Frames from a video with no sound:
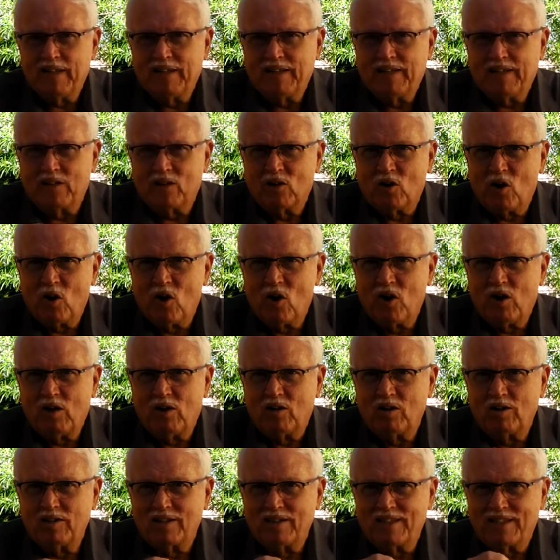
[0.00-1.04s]
They're
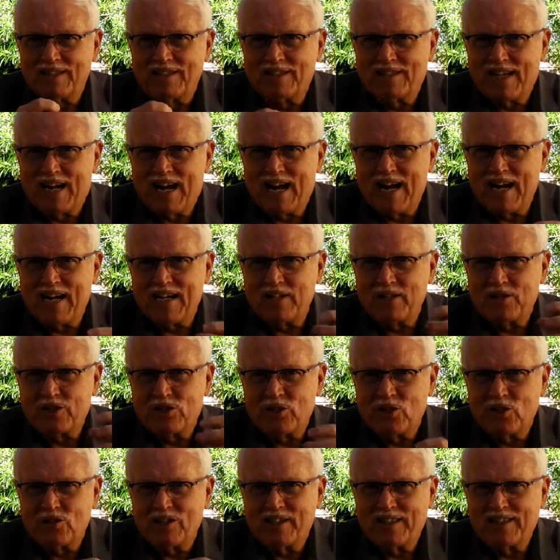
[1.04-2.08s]
all designed
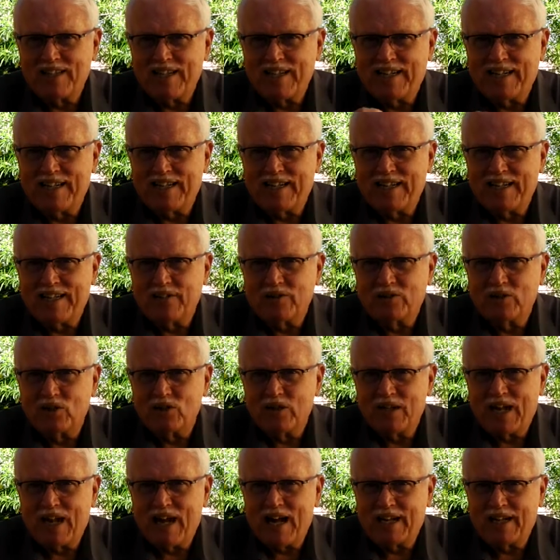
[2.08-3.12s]
so that they can
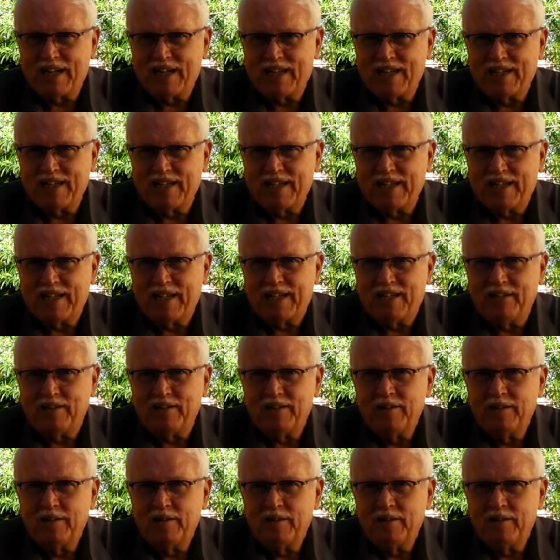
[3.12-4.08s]
interlock and they can